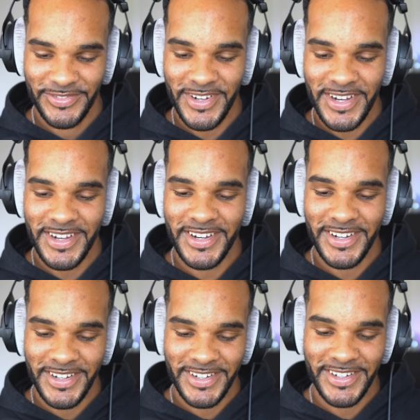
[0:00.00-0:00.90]

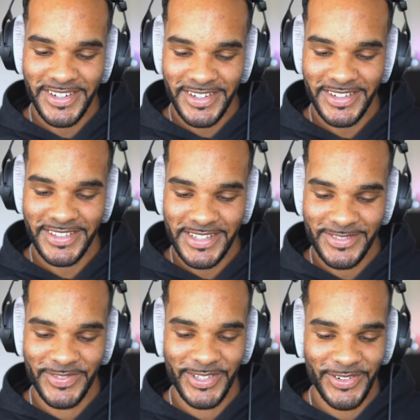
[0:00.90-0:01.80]
Fuck, that's
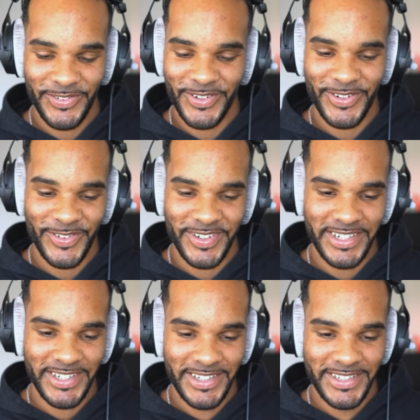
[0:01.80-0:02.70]
beautiful, bro.